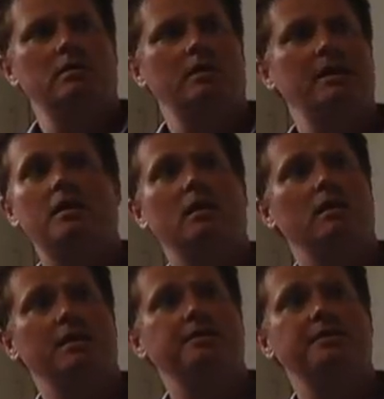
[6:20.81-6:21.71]
Little
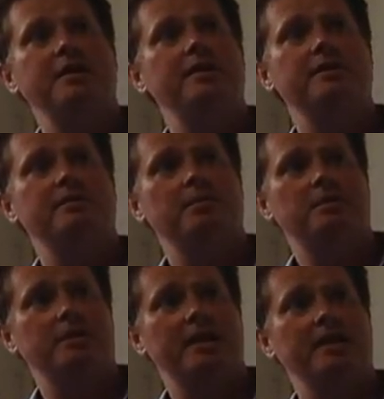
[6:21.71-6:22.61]
is needed
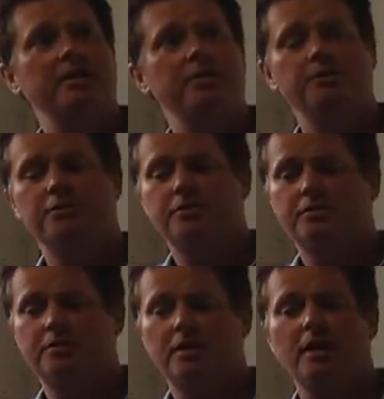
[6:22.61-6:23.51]
but to get
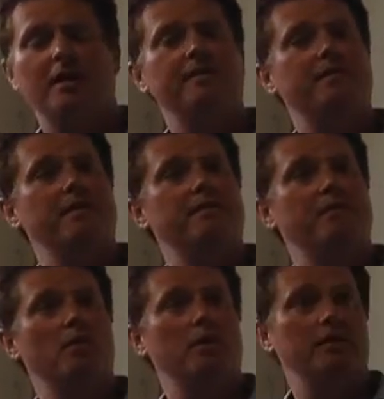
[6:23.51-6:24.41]
used to life in the
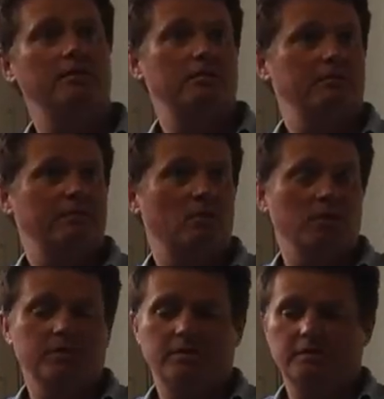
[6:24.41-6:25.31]
void, for
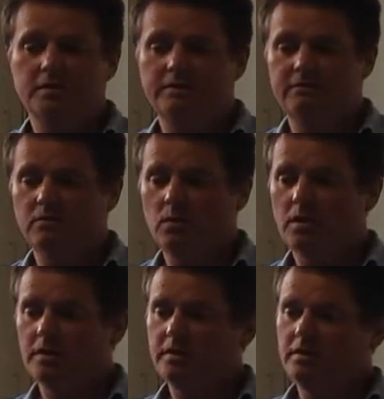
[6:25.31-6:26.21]
want of a different
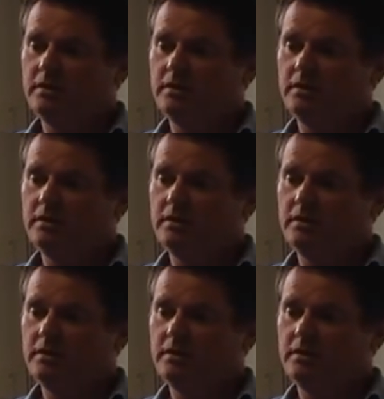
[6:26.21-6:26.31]
word.